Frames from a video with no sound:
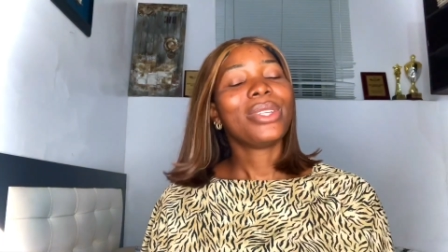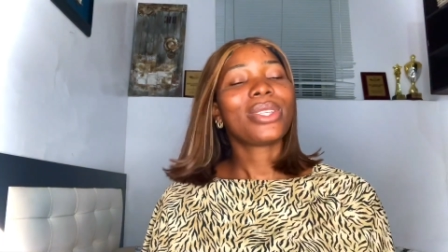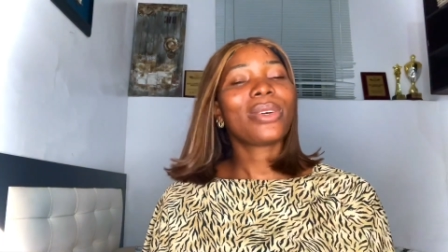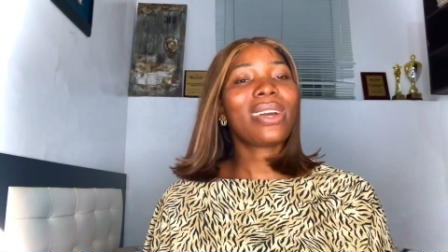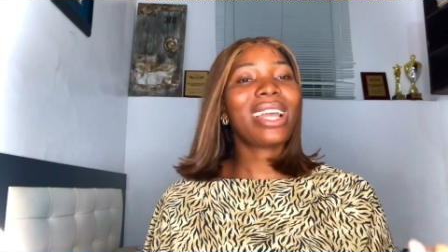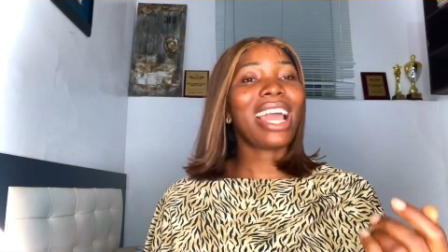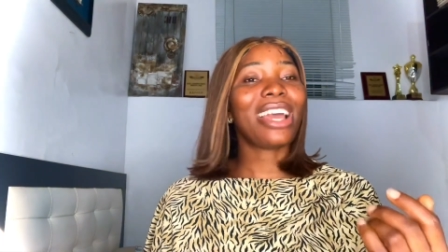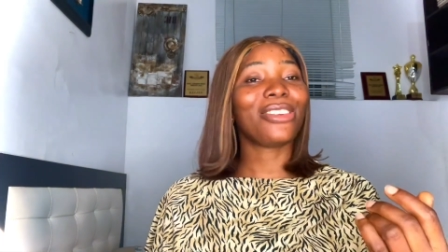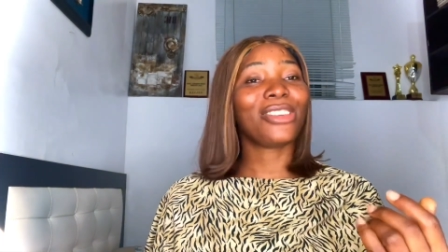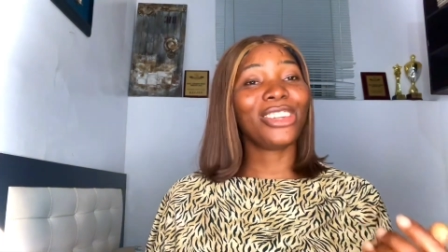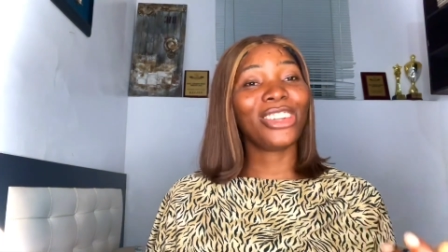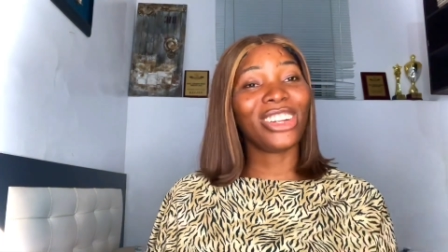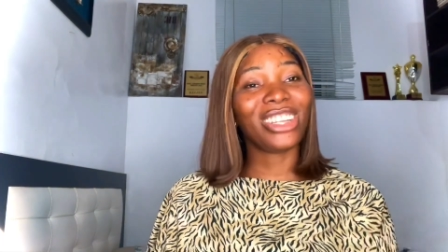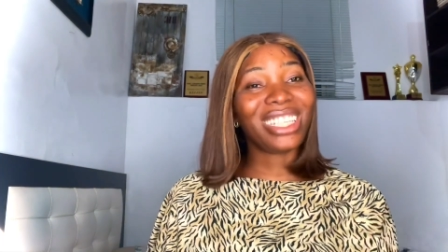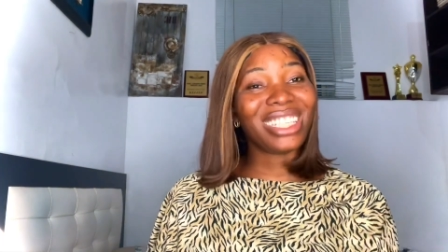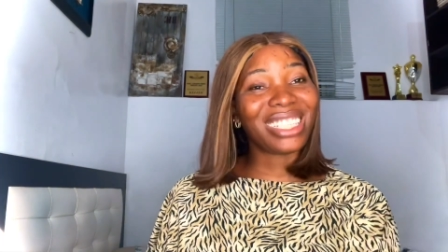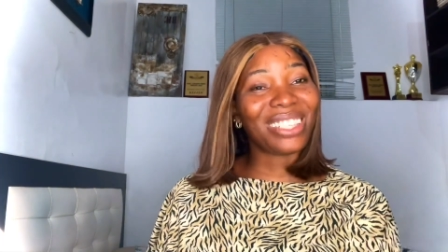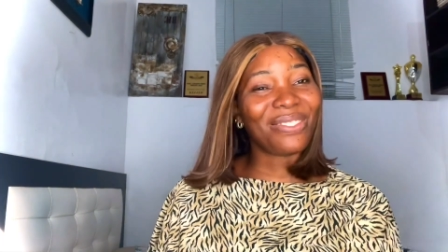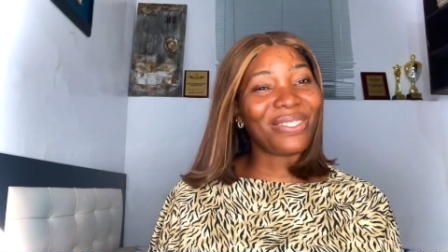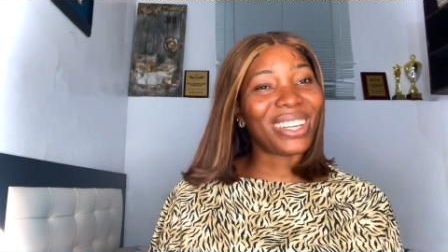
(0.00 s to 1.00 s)
when you're doing
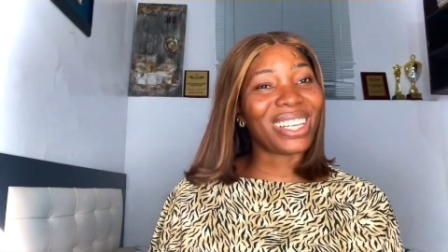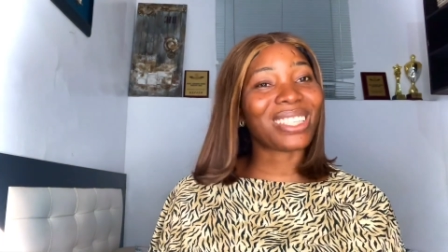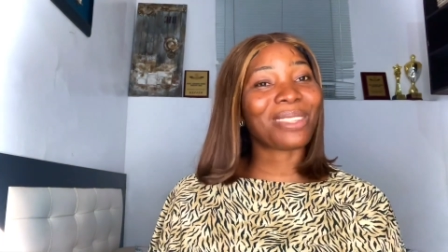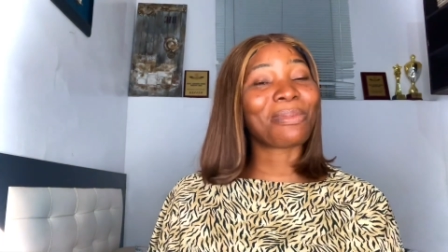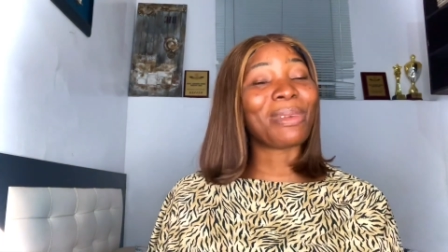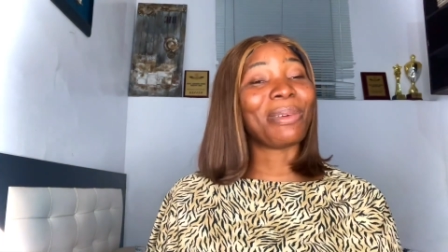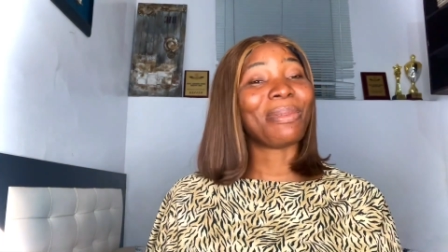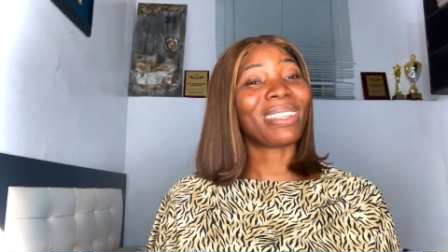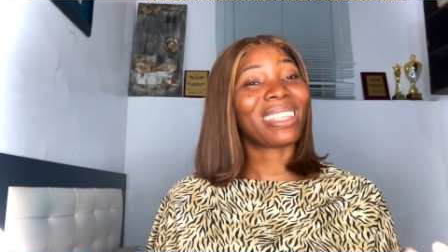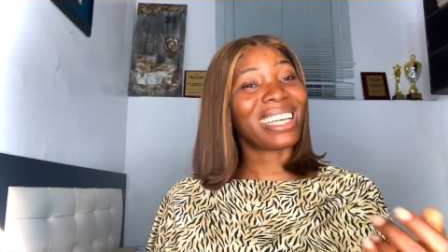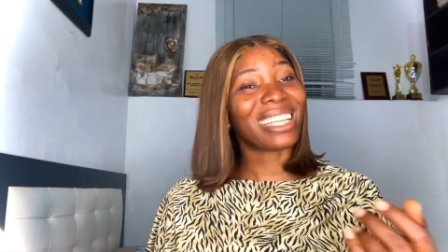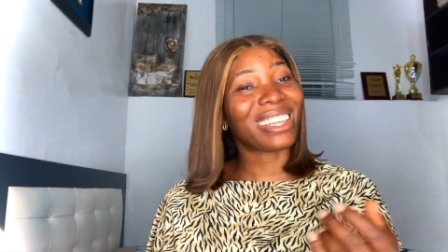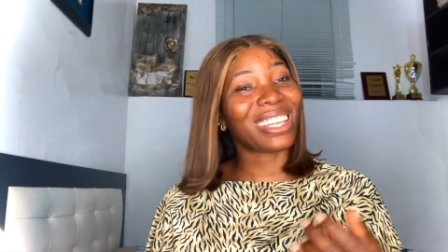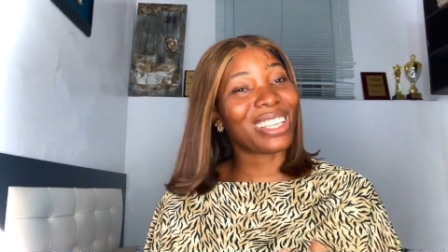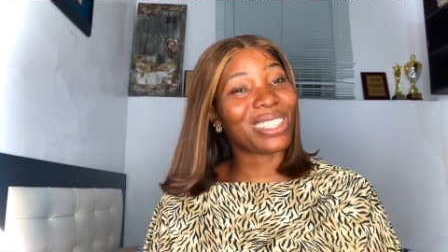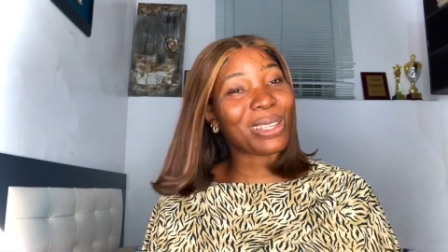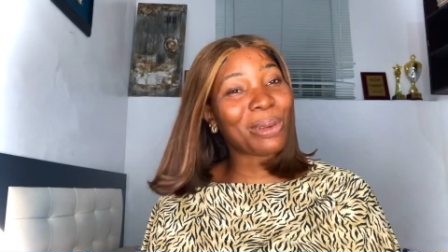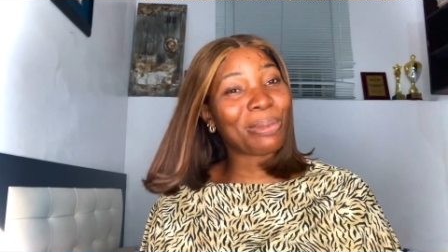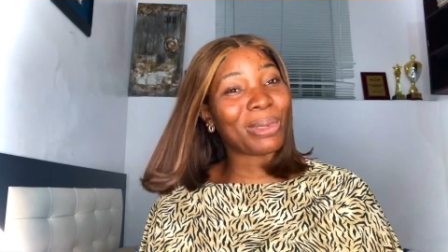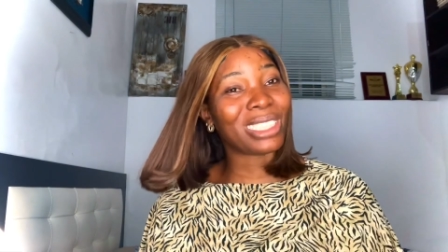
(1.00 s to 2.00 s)
all these investments us
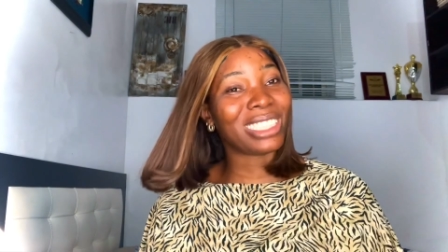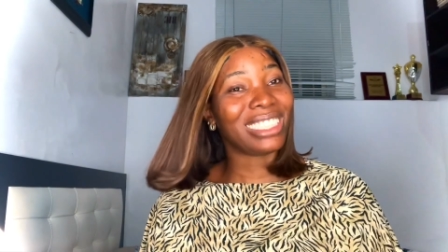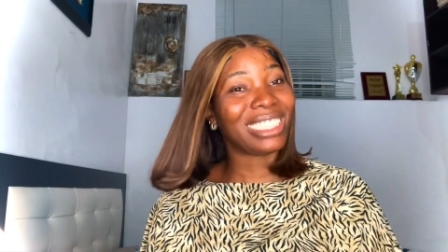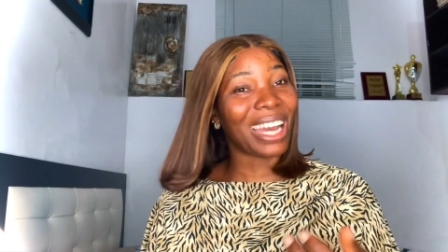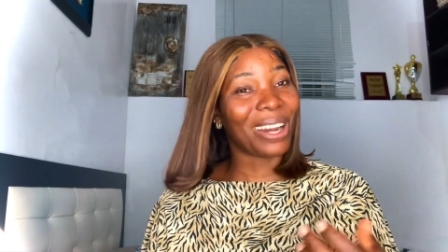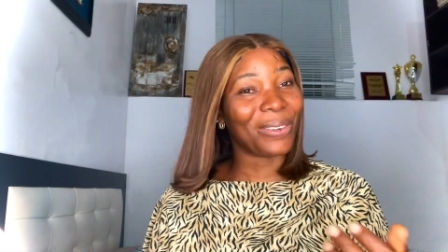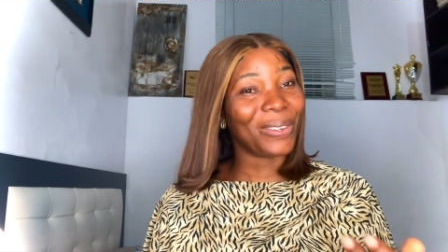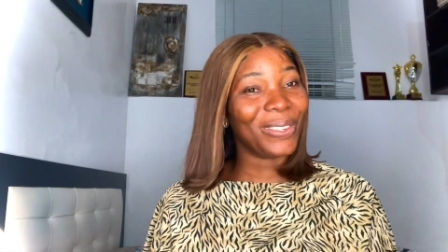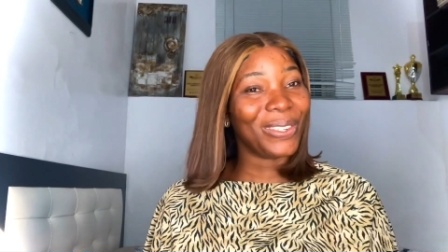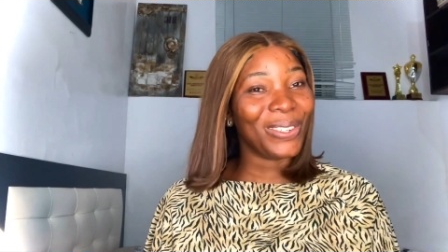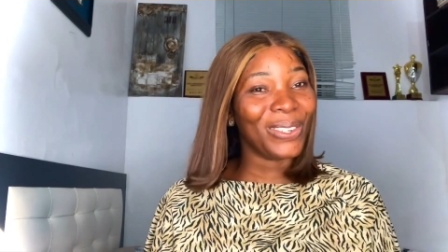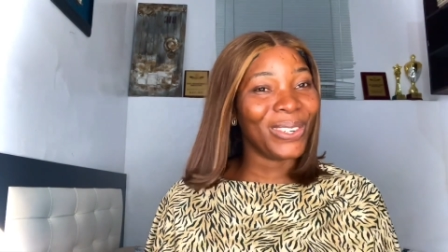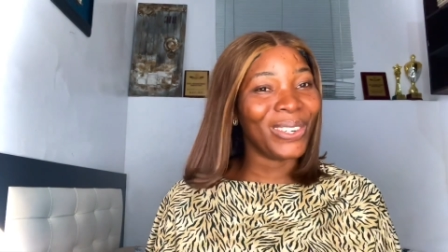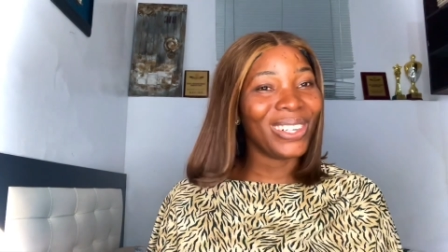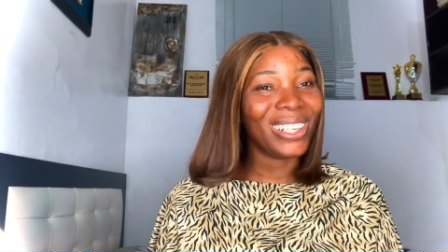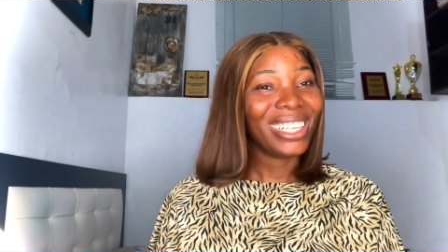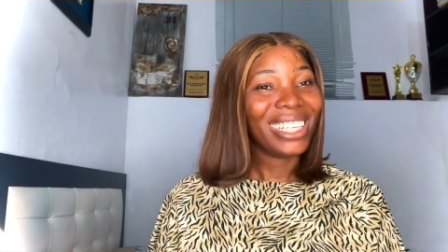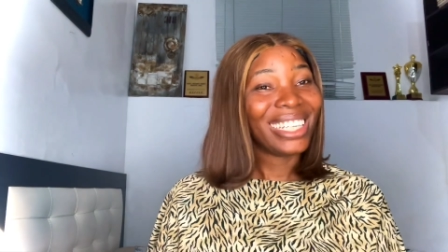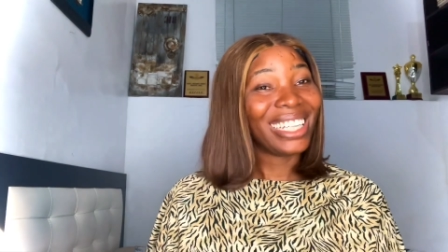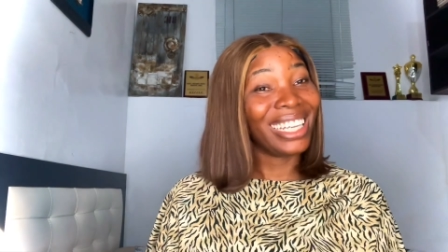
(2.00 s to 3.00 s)
tell somebody that will
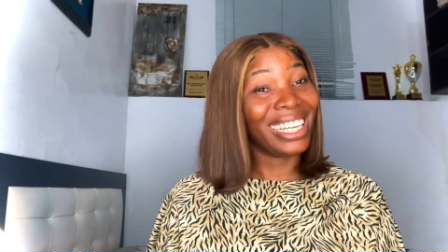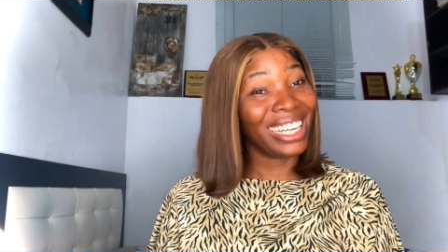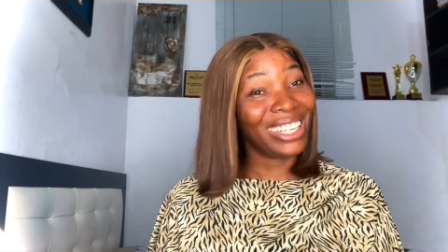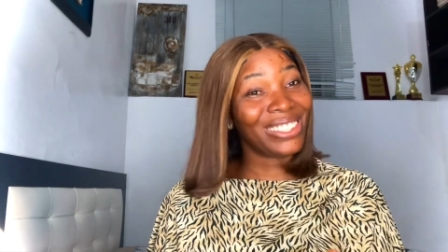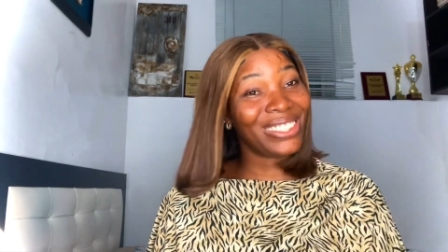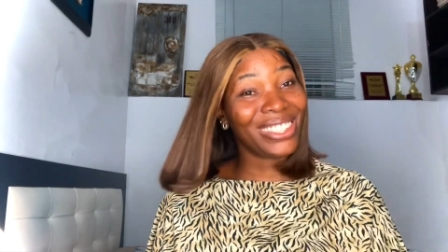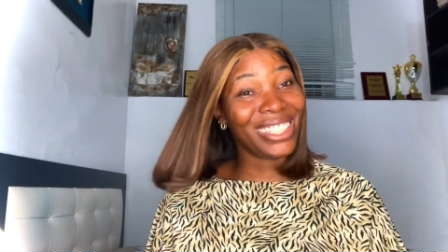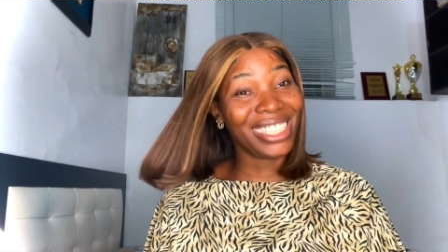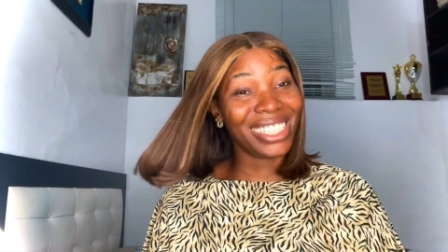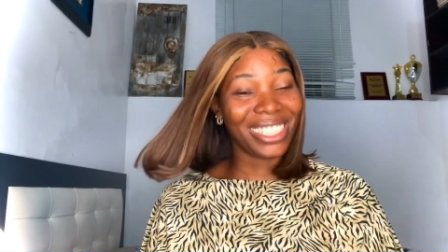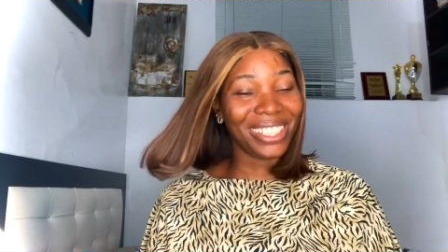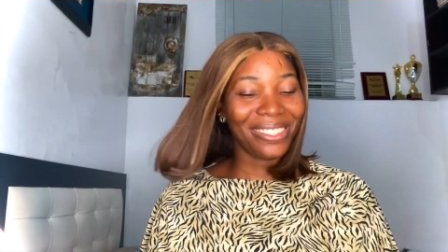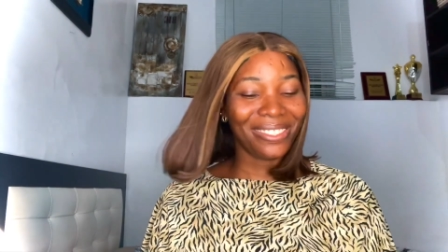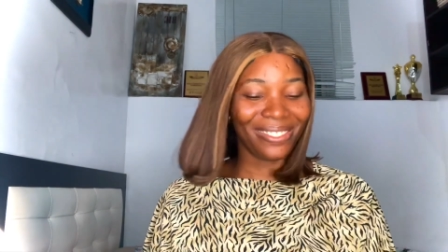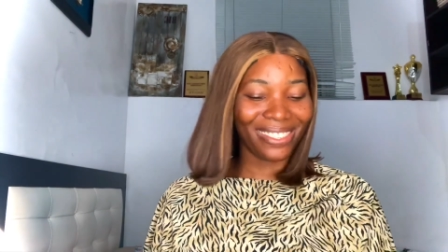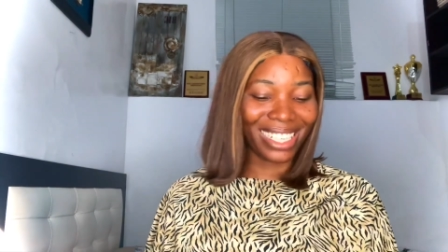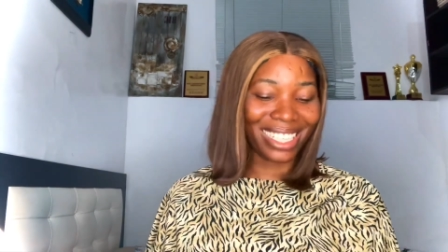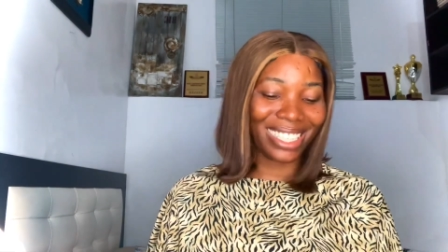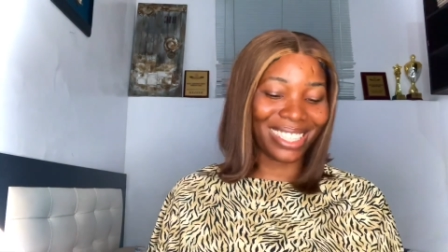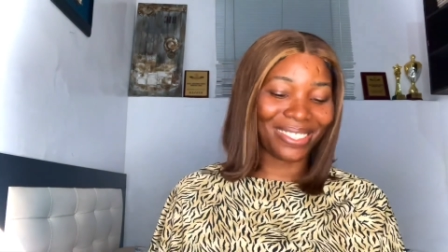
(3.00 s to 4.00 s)
know that you're doing the
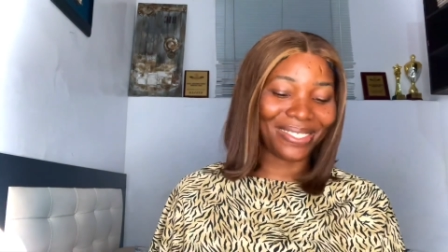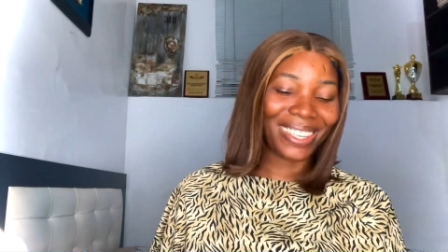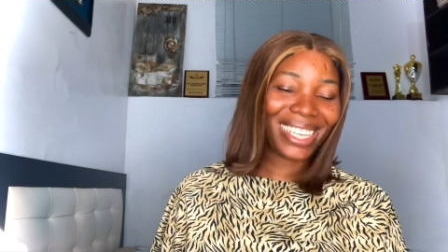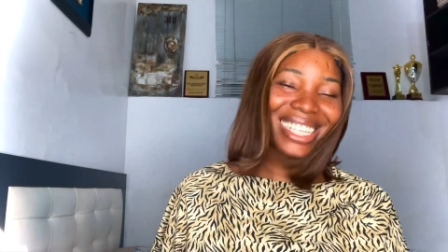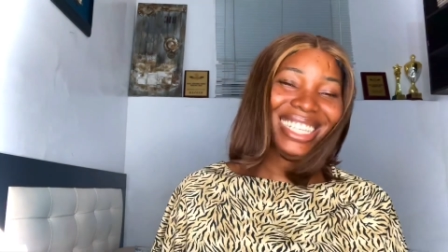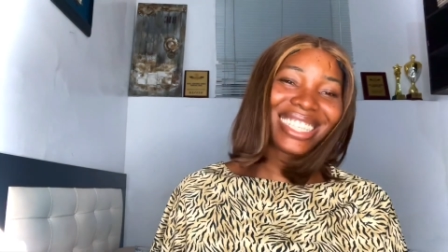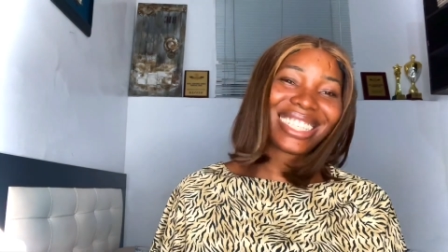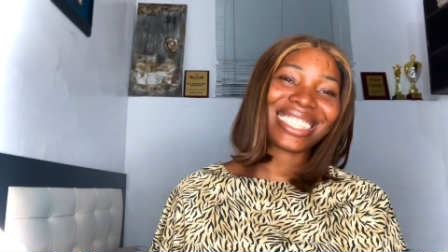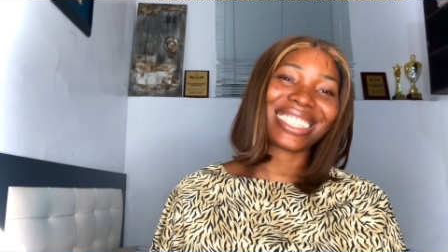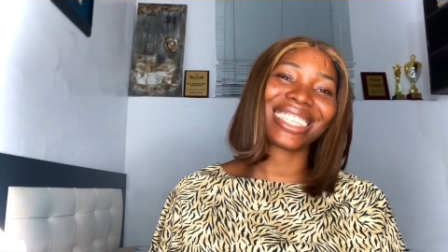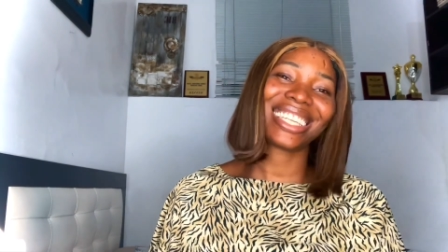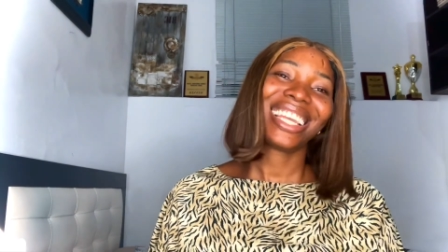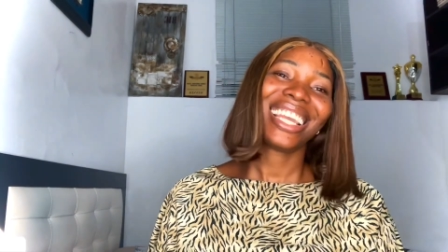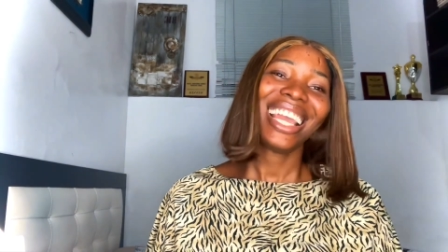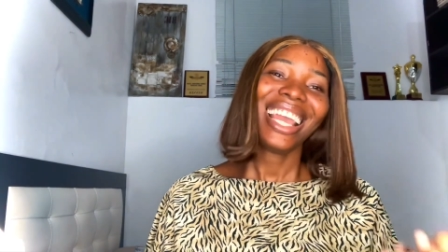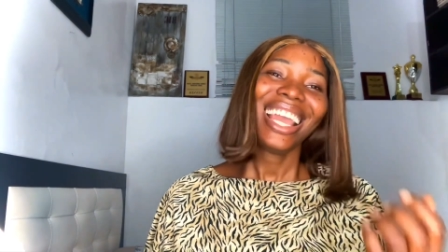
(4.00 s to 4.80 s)
investments.